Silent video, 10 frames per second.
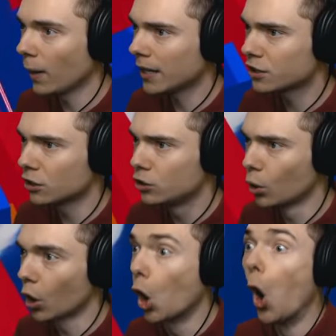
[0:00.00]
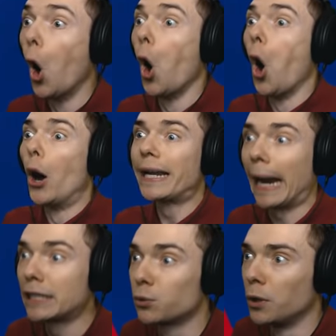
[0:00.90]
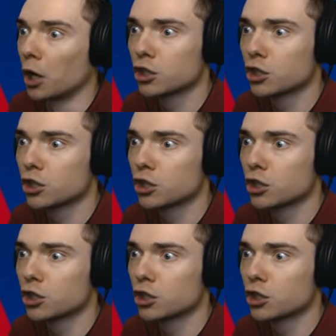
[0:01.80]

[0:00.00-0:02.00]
where's the door? Guys, we are